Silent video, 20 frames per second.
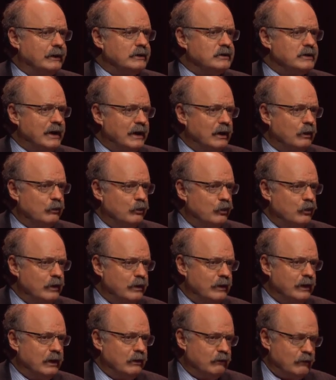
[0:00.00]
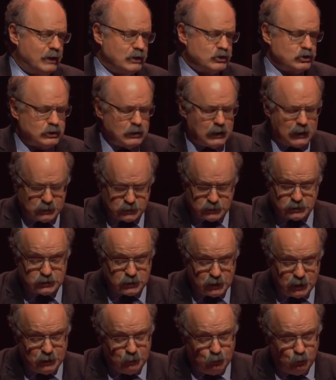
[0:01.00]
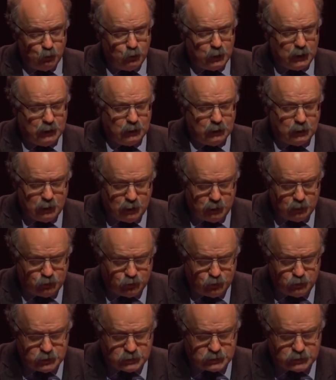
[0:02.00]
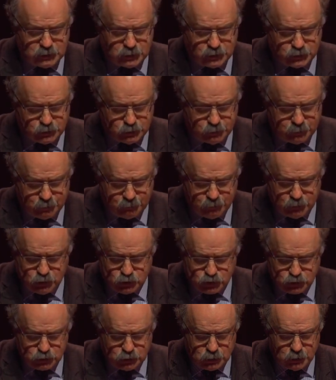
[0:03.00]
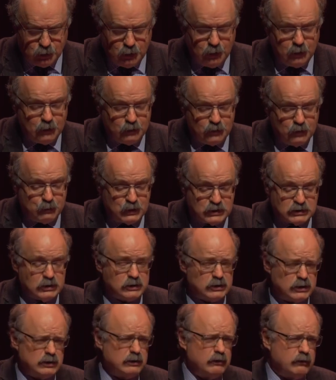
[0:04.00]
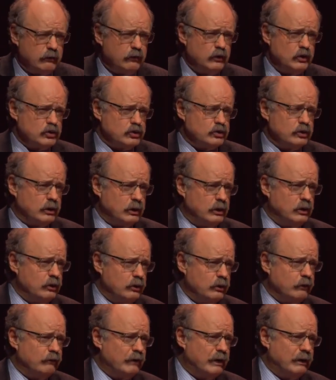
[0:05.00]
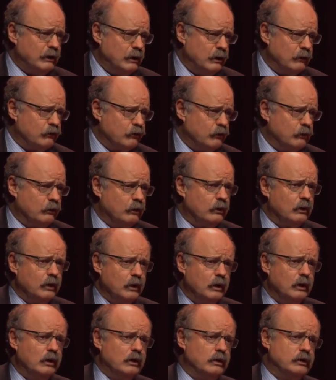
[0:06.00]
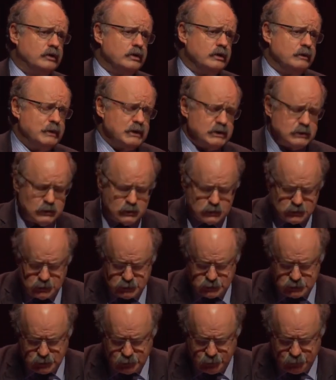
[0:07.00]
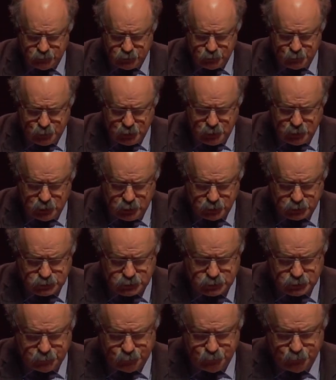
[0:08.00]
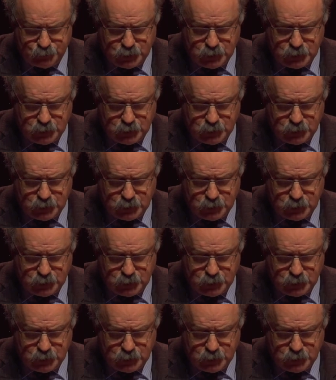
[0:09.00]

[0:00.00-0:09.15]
to help with innovation at a time when, going through this industrial revolution, the businesses of the future are going to look very different to the businesses of the past.